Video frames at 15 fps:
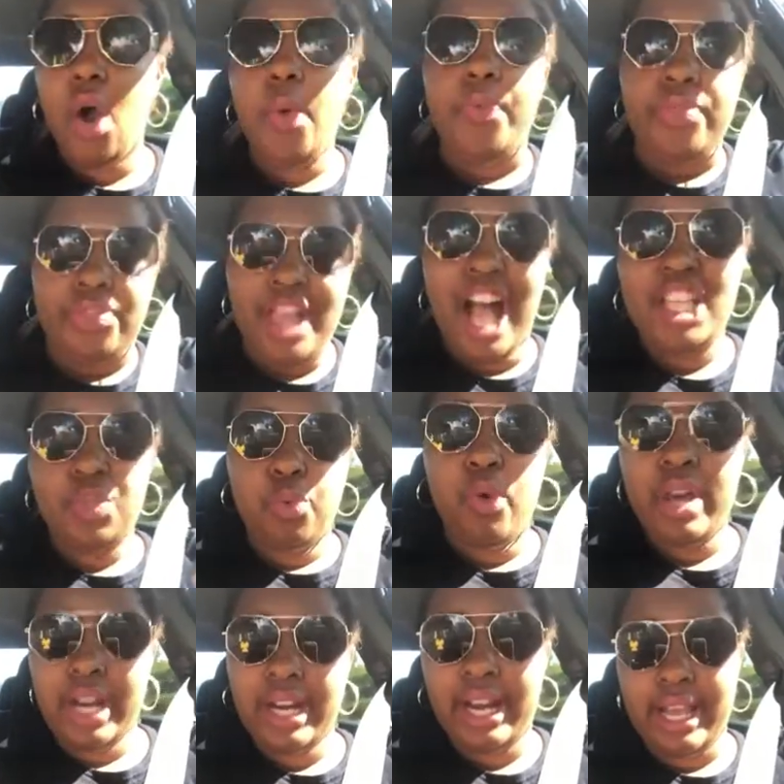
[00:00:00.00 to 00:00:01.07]
that's
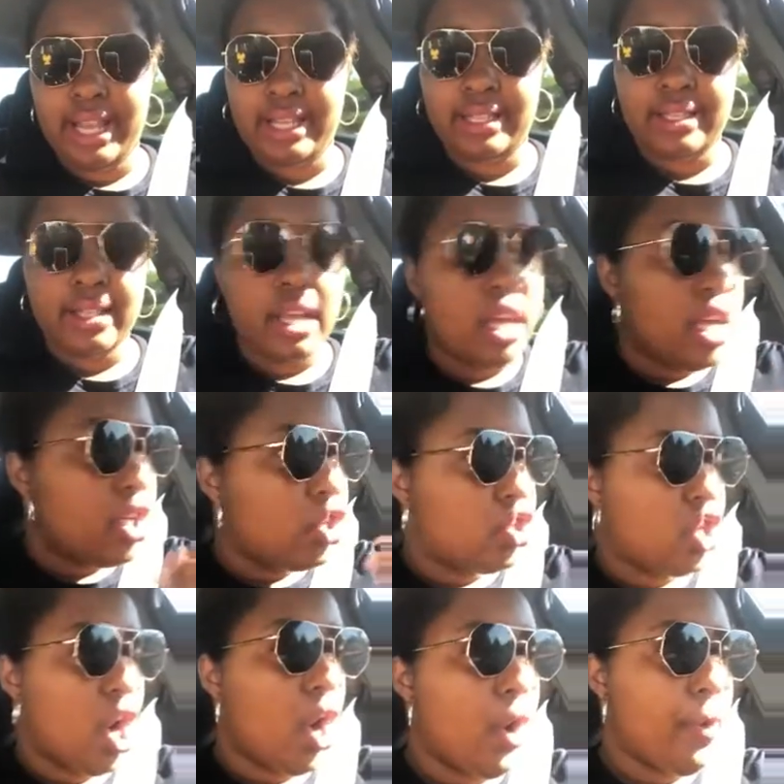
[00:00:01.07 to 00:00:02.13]
what it is.
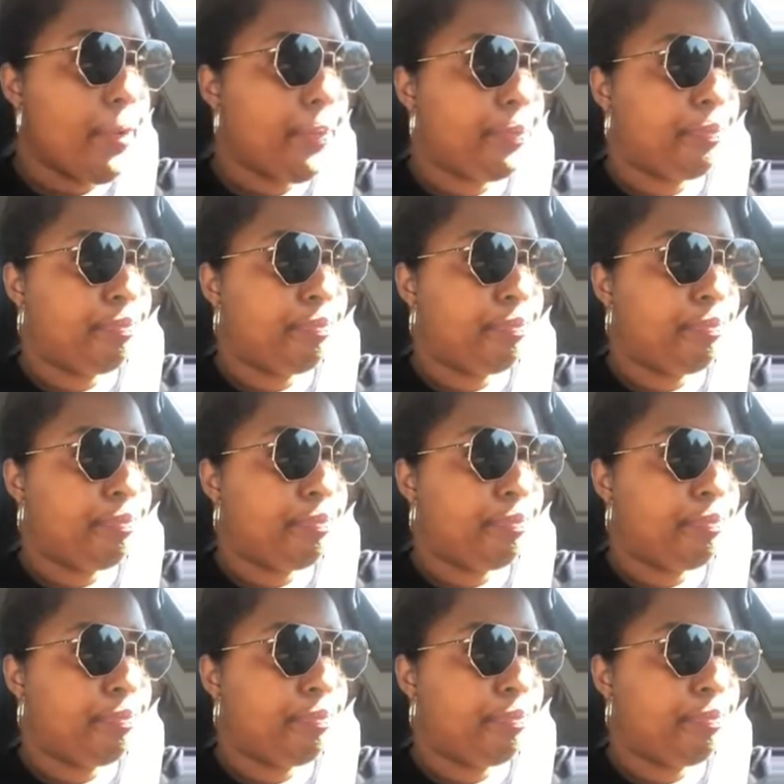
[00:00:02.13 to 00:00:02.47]
So,